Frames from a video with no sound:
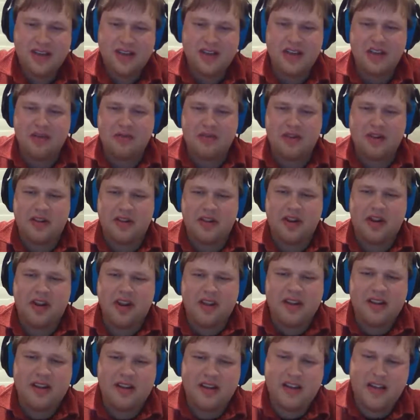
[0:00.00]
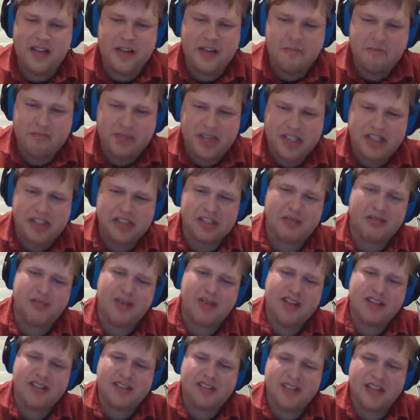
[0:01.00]
and would longingly picture
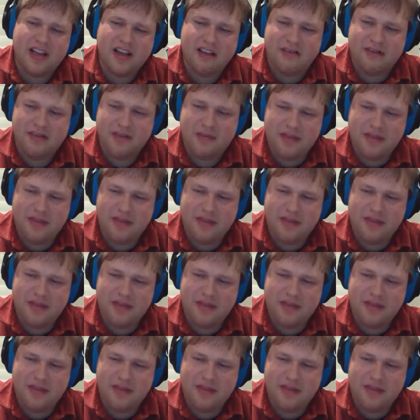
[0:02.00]
myself